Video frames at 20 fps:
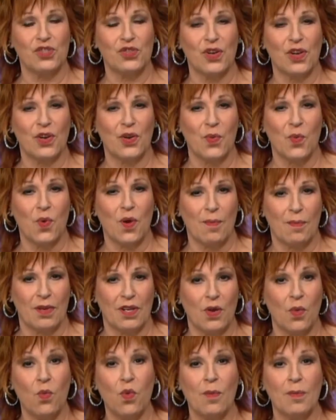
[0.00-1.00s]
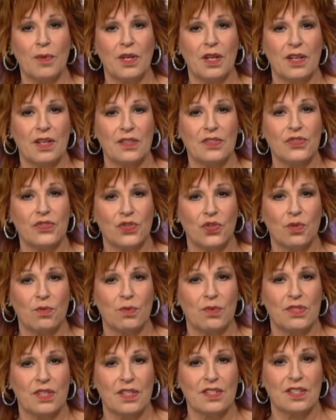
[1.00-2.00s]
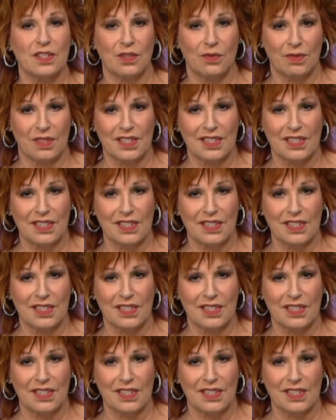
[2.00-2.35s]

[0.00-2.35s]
younger woman, a woman I assume who doesn't own a